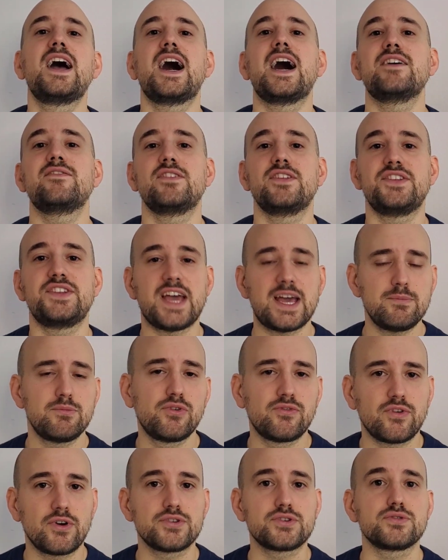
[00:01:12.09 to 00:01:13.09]
I will then
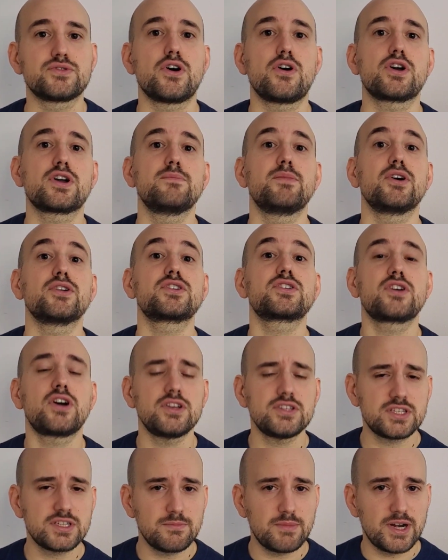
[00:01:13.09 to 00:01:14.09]
move on to talk about
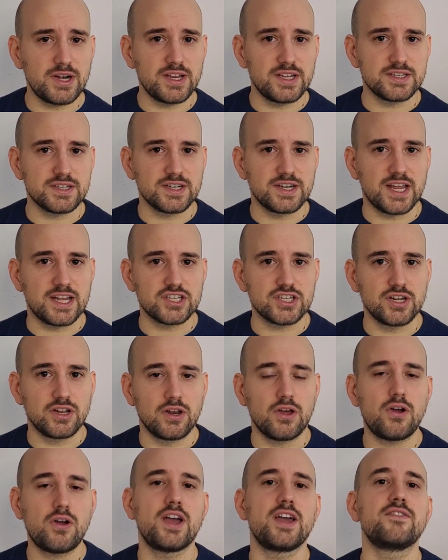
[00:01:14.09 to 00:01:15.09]
customary international law,